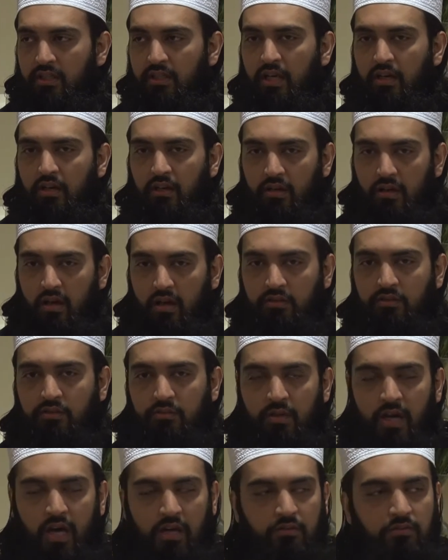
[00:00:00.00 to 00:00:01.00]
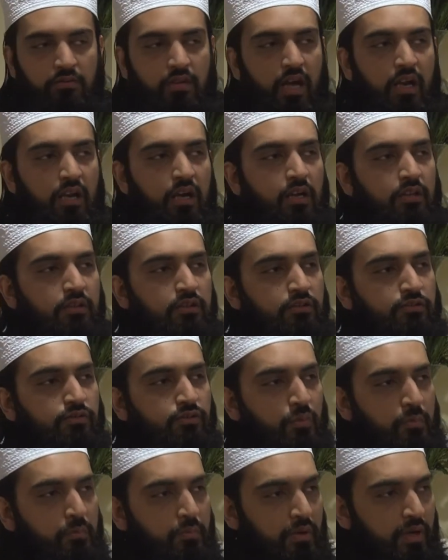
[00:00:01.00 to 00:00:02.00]
that Allah subhanahu wa ta'ala, the
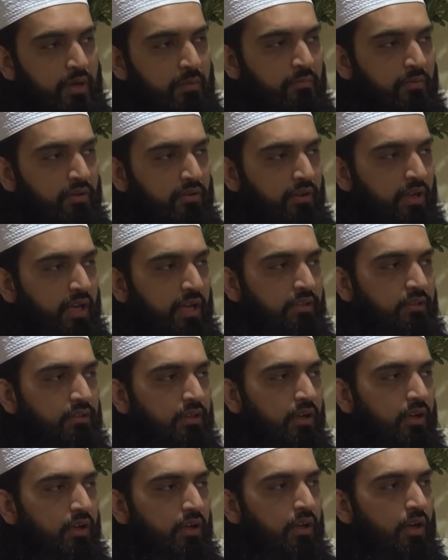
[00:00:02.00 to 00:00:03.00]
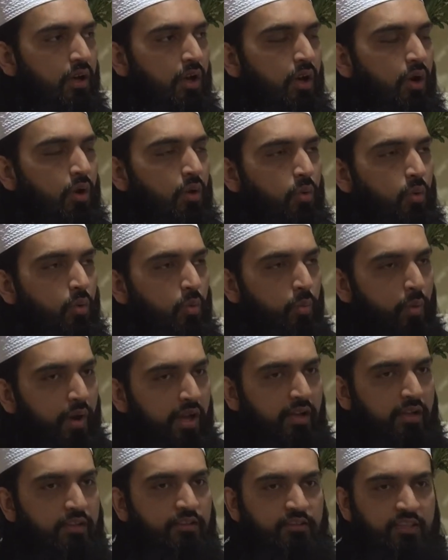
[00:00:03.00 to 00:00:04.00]
supreme creator, who
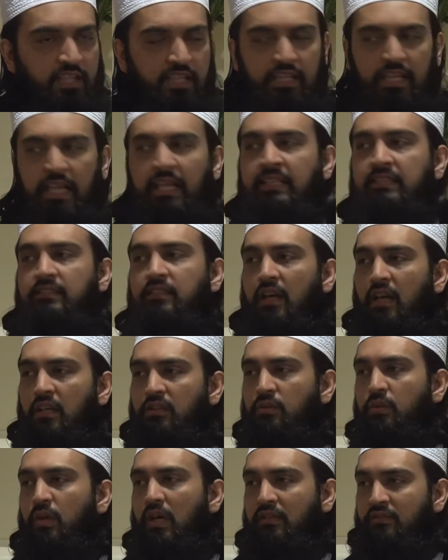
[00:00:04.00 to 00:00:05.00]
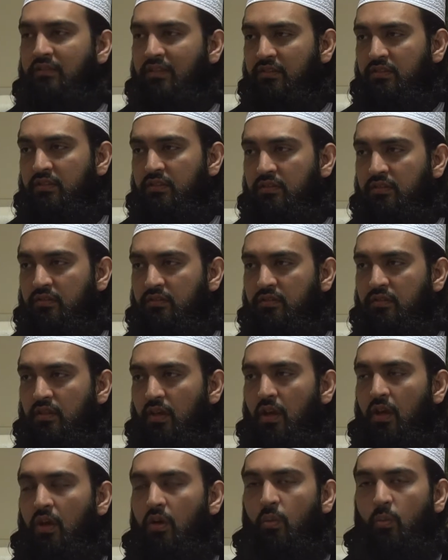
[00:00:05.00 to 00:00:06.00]
wills things into existence,
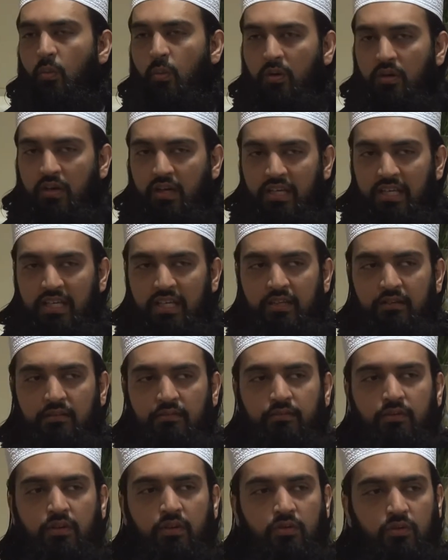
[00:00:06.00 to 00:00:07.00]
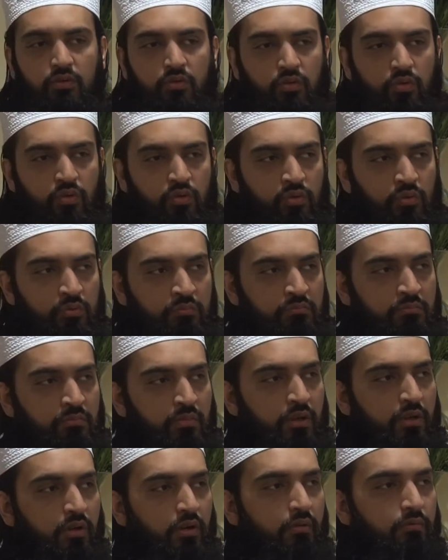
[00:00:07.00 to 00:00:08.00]
would leave
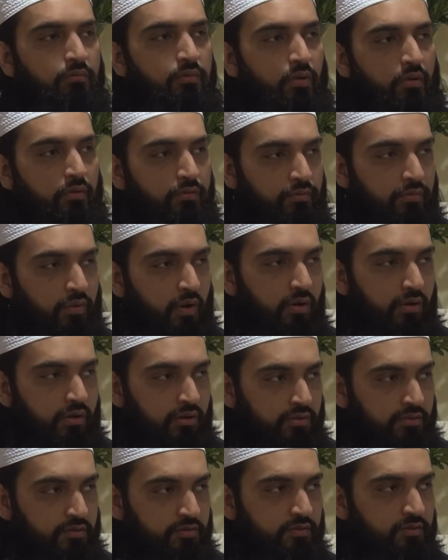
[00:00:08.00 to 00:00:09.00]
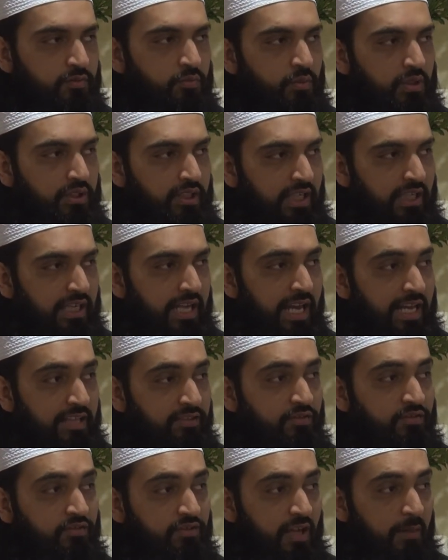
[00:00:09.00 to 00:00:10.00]
room for faults within
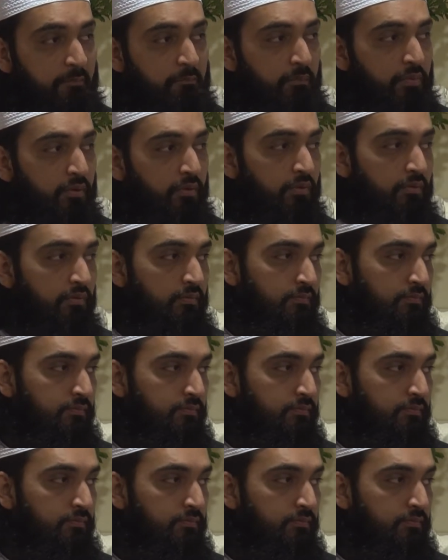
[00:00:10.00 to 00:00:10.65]
his sample?